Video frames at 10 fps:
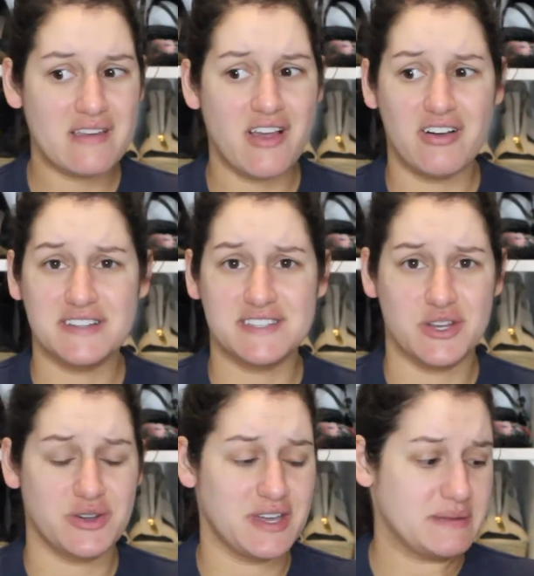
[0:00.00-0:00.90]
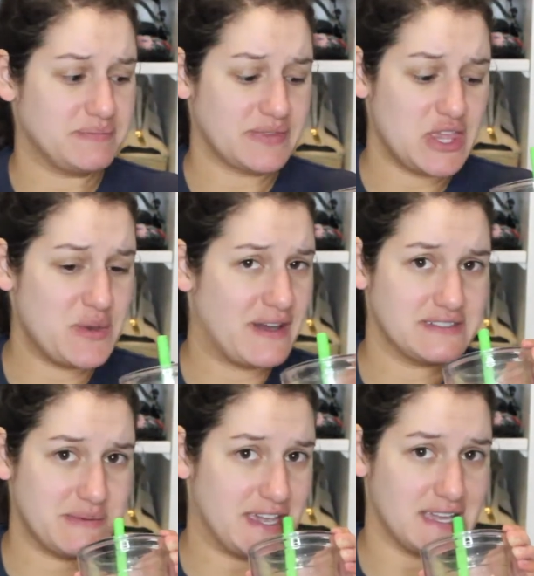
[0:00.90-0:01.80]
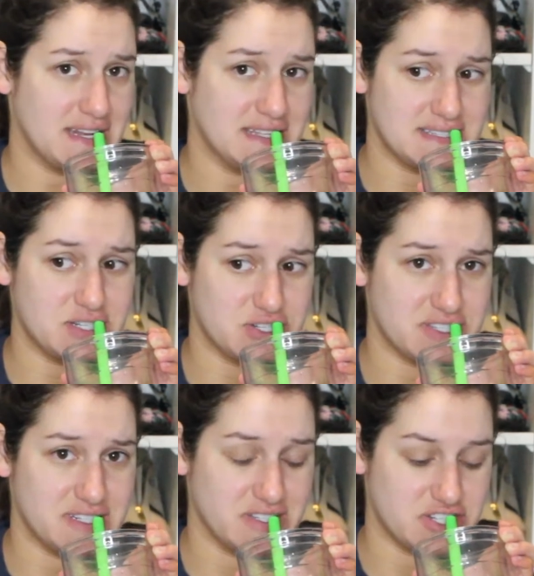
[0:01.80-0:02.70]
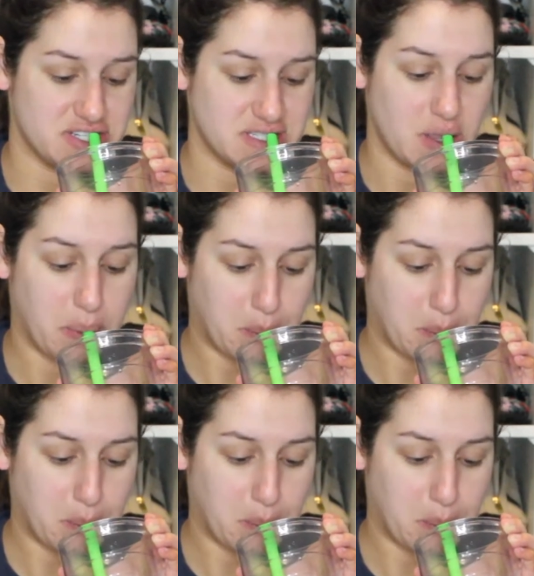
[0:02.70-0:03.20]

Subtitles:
Y'all, it's so good. You have to make it. It's seriously delicious.